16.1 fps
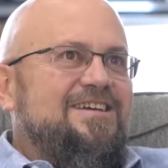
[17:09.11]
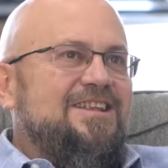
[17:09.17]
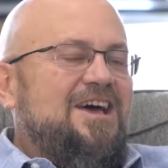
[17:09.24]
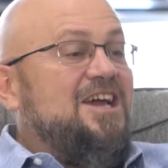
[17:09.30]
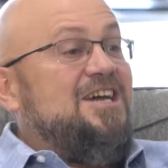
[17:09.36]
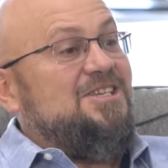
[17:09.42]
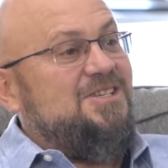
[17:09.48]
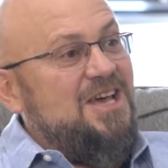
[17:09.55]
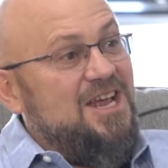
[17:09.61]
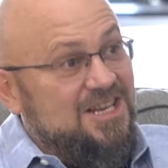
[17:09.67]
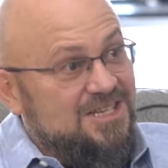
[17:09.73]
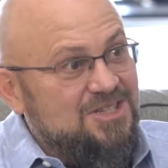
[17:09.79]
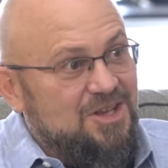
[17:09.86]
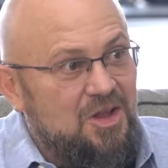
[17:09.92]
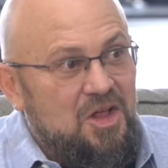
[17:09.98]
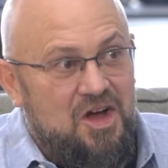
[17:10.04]
like I said,
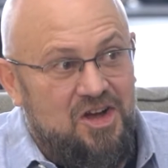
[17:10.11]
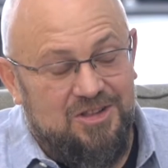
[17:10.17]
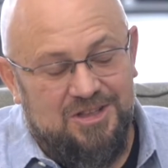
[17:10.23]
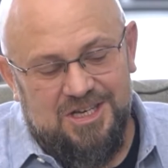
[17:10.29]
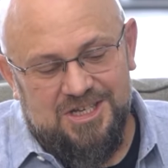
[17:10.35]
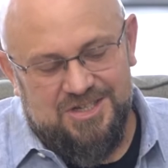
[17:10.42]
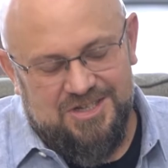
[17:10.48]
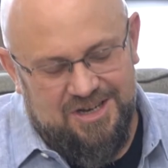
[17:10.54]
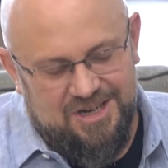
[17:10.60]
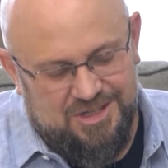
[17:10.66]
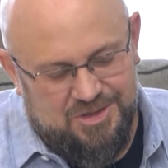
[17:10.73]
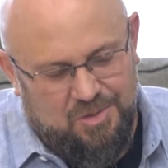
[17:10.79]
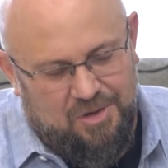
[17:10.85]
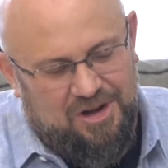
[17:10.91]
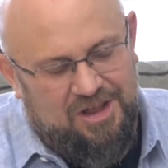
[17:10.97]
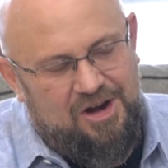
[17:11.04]
it's a long list, and
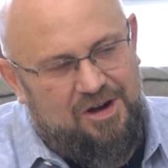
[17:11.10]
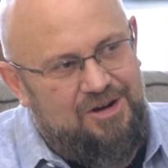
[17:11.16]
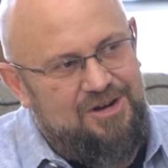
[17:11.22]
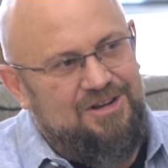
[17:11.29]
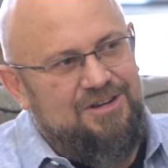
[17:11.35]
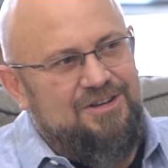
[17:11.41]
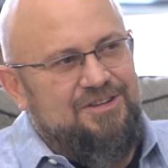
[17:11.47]
it's really hard to